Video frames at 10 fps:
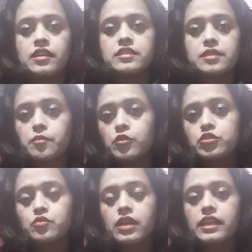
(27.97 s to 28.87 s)
Suppose
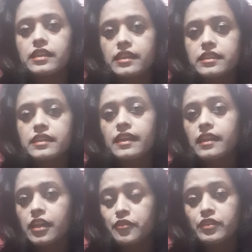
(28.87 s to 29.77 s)
you are running
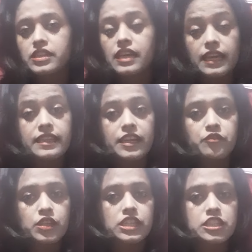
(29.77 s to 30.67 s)
an
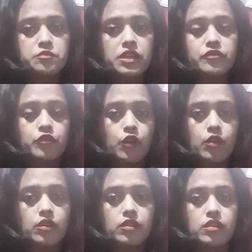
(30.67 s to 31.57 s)
advertisement
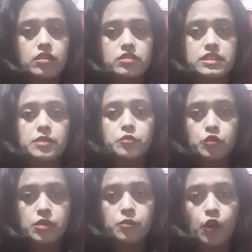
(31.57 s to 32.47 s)
for say
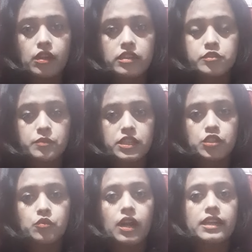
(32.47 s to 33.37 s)
beauty products, but
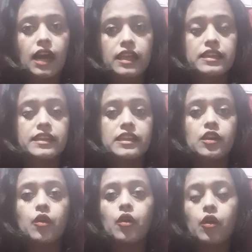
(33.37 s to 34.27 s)
you are targeting
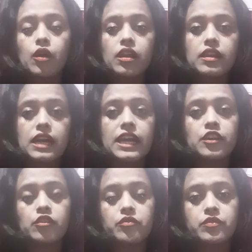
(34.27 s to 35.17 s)
all
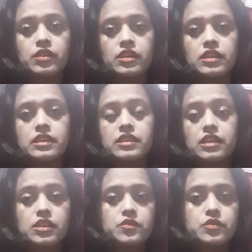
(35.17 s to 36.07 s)
kind of
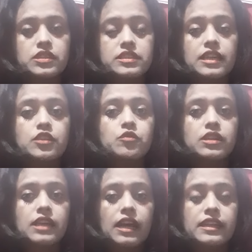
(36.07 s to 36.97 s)
countries, and you are
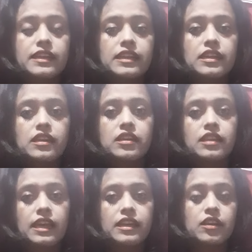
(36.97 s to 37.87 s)
targeting
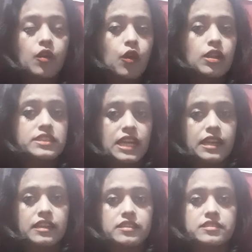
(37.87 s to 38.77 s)
like all
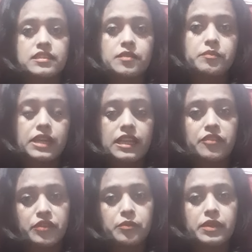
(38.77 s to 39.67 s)
genders, say male,
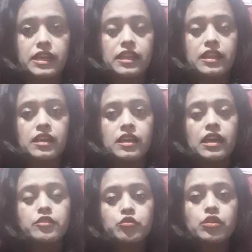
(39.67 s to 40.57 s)
female,
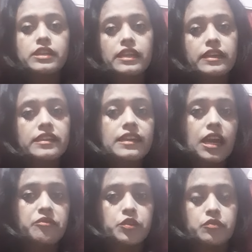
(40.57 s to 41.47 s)
you are targeting
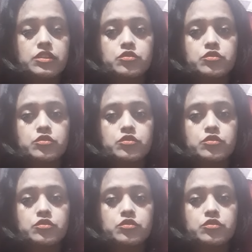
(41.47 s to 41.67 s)
everyone.